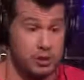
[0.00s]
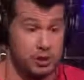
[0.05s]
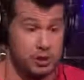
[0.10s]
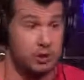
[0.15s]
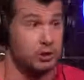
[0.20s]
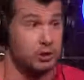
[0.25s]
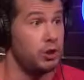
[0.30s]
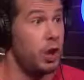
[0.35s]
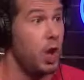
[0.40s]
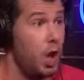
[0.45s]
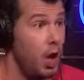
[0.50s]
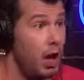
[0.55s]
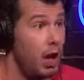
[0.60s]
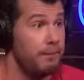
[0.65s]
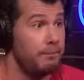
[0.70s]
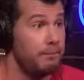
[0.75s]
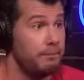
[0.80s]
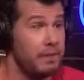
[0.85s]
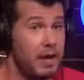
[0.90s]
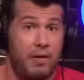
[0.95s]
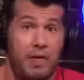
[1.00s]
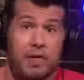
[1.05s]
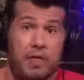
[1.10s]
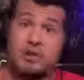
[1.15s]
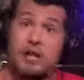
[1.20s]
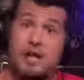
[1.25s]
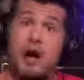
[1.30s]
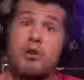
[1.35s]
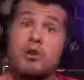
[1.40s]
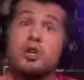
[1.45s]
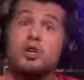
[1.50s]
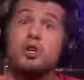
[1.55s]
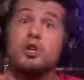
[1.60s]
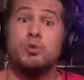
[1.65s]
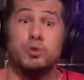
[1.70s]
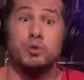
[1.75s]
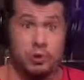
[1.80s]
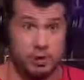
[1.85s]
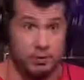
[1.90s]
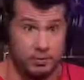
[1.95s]
There's the law, and then there's how
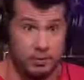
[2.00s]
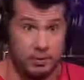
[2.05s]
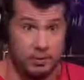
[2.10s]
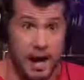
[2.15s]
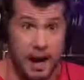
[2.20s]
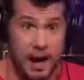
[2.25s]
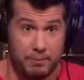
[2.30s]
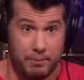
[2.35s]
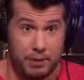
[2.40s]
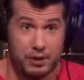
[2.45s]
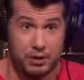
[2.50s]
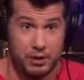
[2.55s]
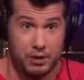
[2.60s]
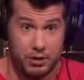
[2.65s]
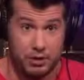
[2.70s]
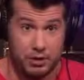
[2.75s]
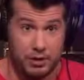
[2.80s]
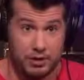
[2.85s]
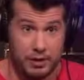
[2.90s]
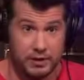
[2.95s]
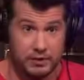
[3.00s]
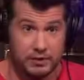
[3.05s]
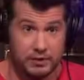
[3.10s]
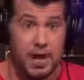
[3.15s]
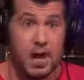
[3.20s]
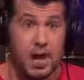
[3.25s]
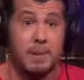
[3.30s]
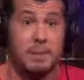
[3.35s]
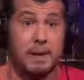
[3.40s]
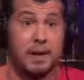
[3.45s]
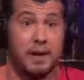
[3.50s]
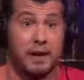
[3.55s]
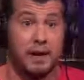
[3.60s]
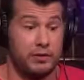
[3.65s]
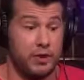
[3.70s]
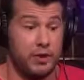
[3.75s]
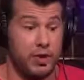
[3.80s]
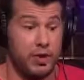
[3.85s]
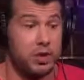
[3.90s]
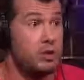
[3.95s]
YouTube operates. You know this,
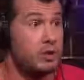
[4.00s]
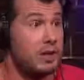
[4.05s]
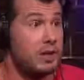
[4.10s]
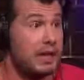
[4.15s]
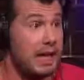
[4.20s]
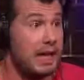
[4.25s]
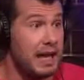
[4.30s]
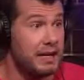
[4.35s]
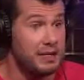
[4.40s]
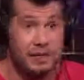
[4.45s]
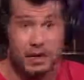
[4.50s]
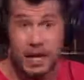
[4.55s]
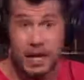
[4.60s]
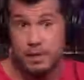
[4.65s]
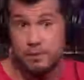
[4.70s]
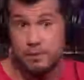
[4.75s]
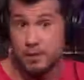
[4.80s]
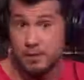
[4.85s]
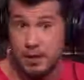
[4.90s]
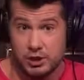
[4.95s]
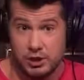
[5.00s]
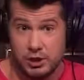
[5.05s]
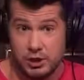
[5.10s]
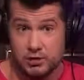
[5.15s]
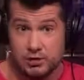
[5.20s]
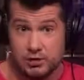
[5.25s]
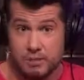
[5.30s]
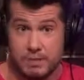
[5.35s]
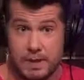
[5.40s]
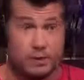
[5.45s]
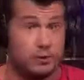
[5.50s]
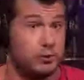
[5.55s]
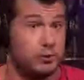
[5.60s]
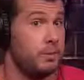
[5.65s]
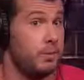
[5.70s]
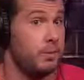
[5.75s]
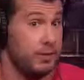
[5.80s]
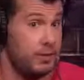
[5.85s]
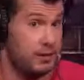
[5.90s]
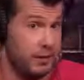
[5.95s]
because you can get signed permission from people
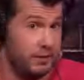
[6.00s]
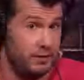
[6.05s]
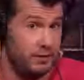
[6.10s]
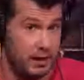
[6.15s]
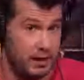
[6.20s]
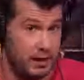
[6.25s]
to appear in your